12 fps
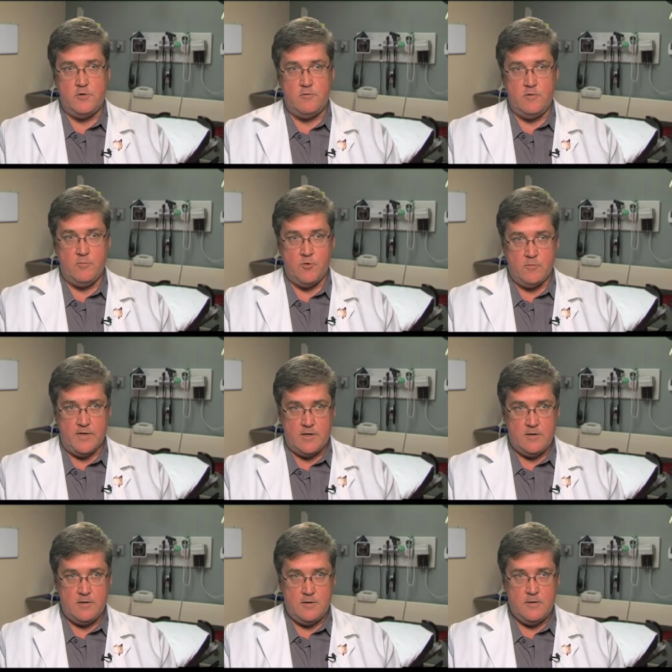to remove
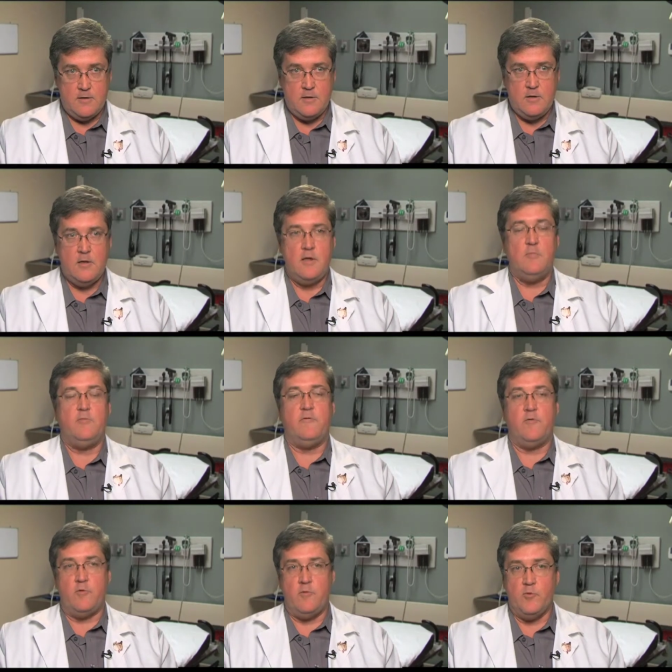it,
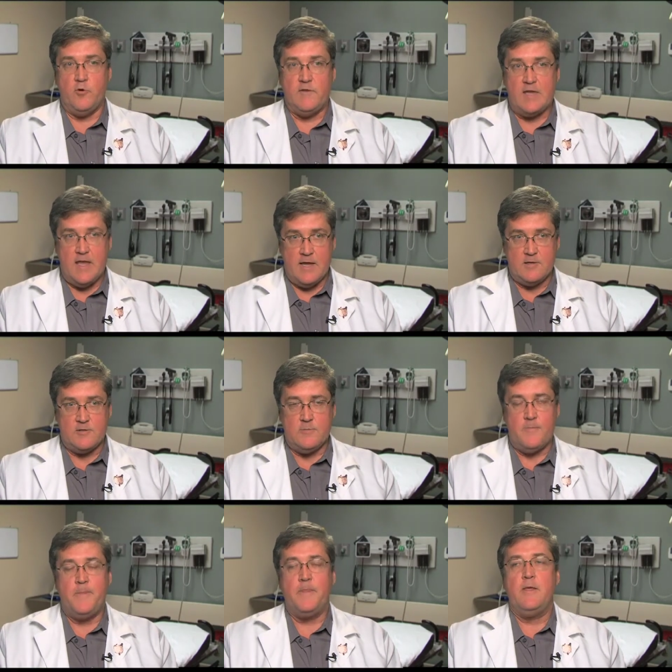before we remove the cancer.
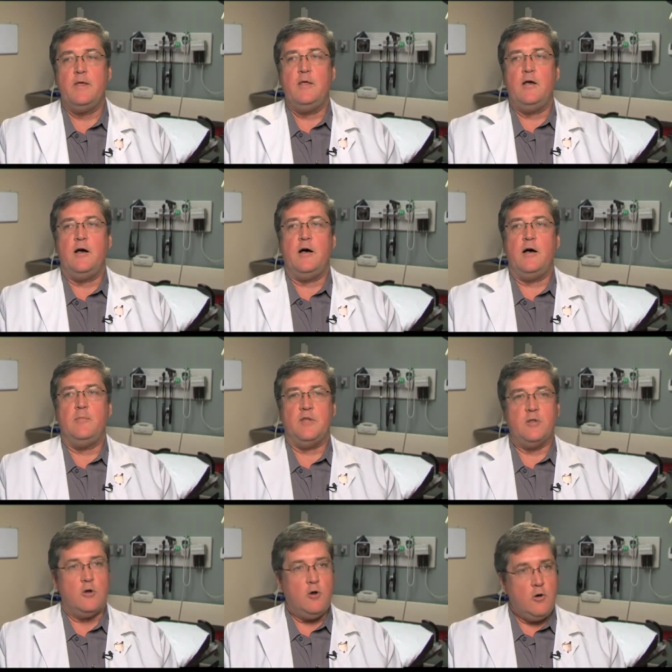Um,
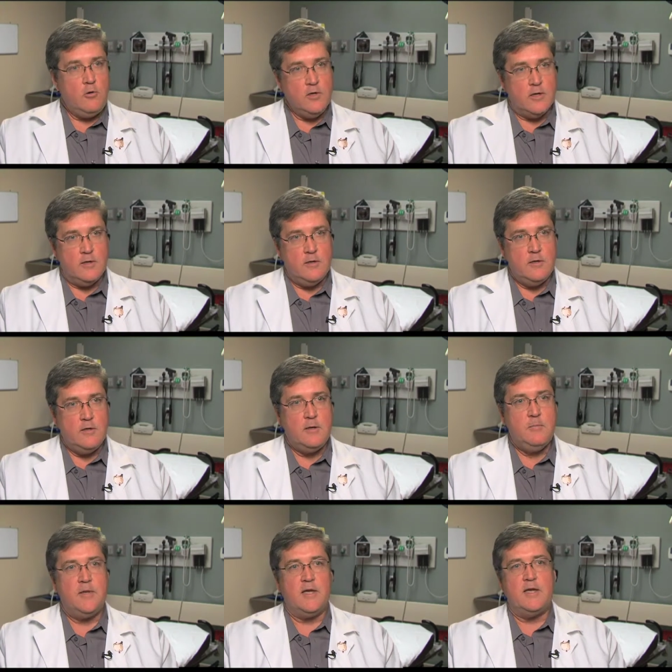in the colon,
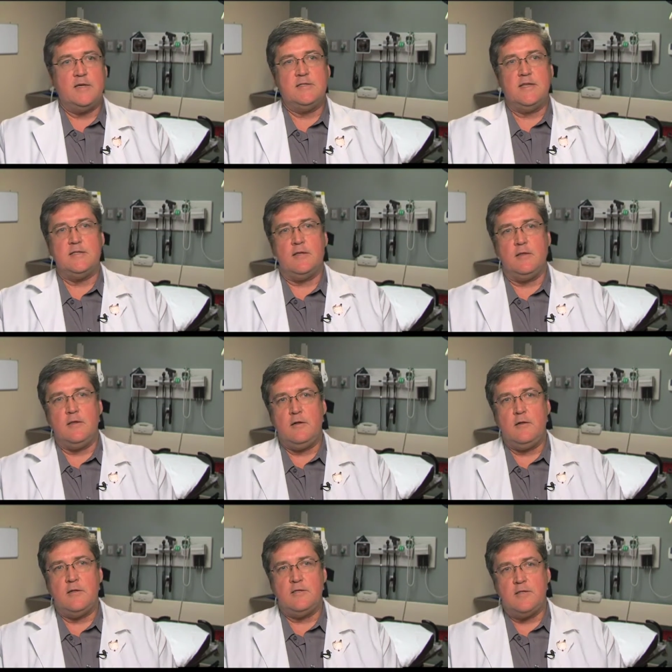because that's a
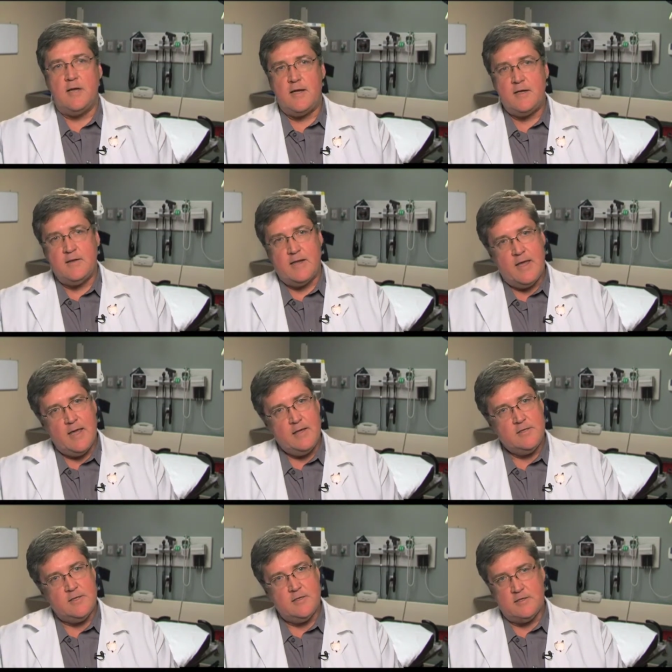little, it's not
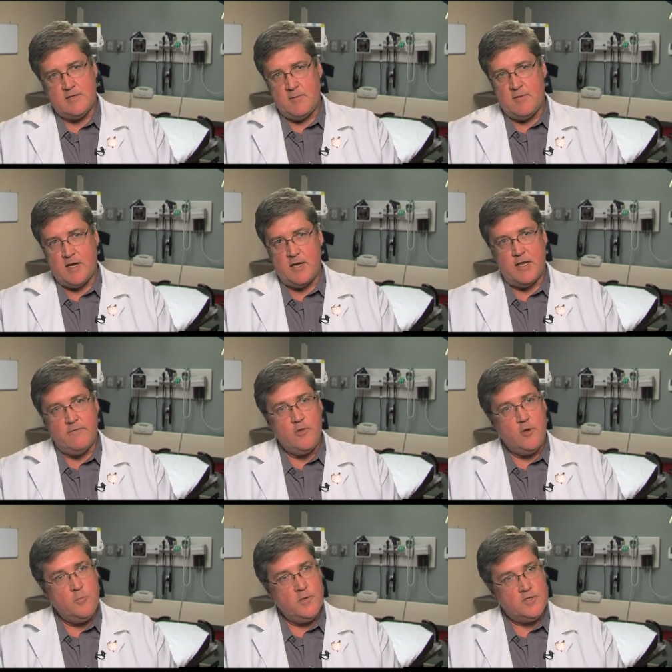encased in the same kind of
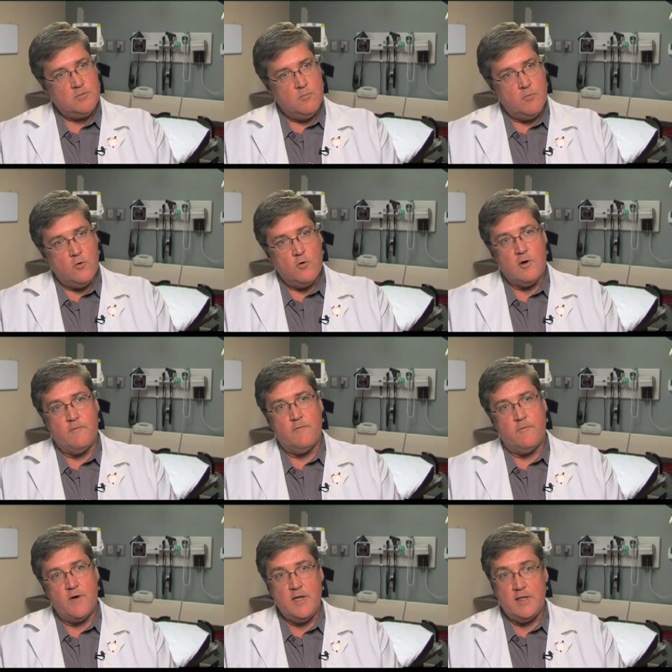envelope. It's more
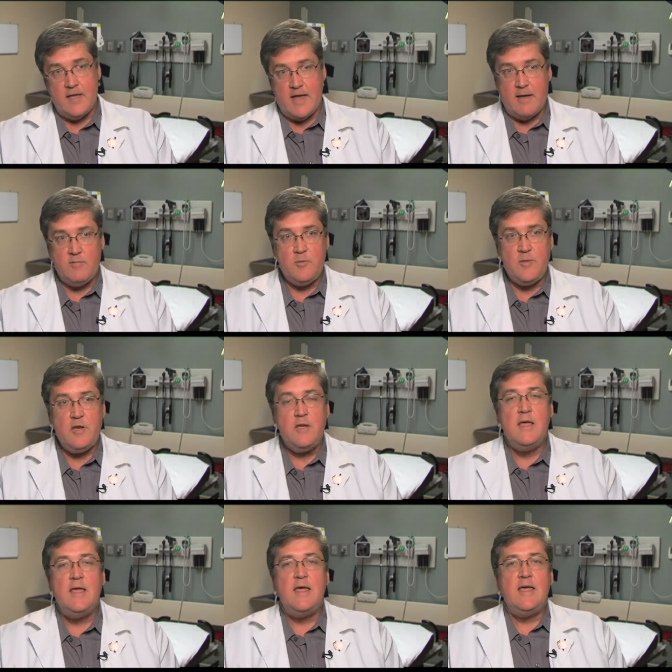free in the abdomen.
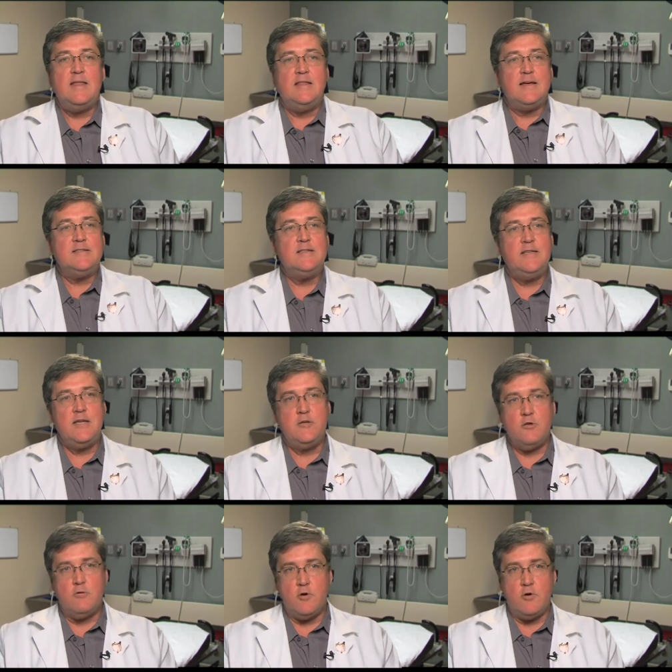It doesn't
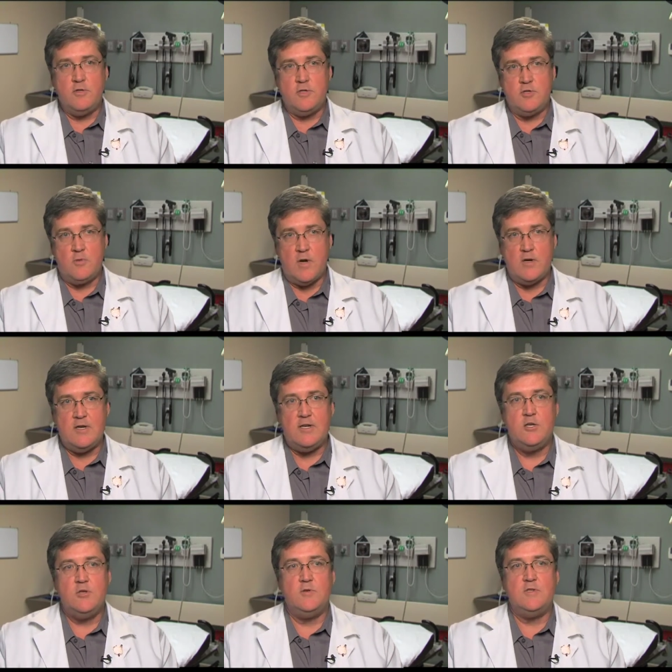tend to grow into surrounding
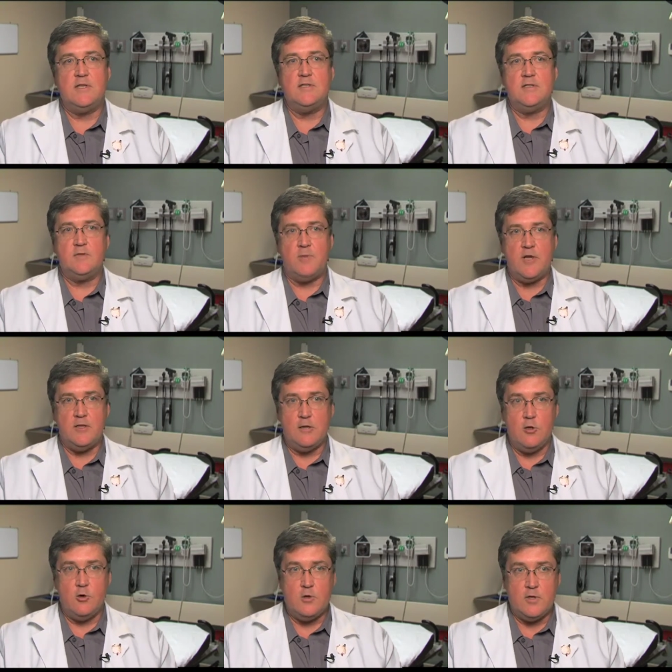tissues, doesn't spread
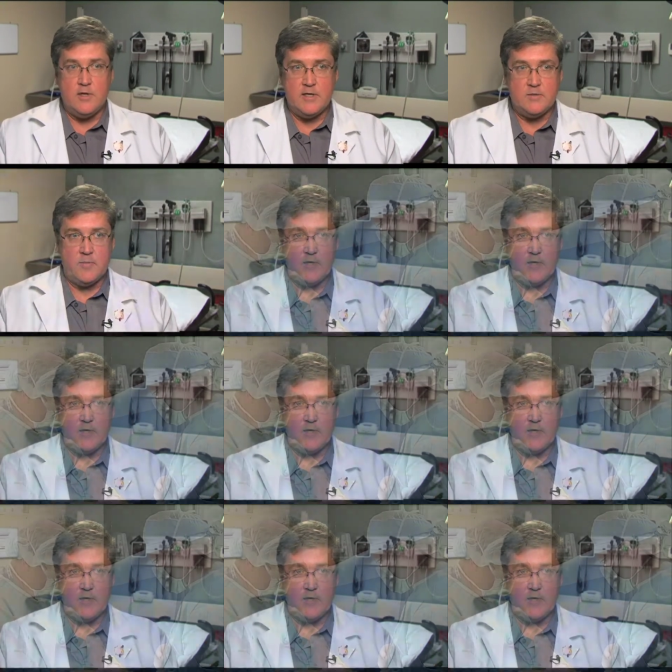locally as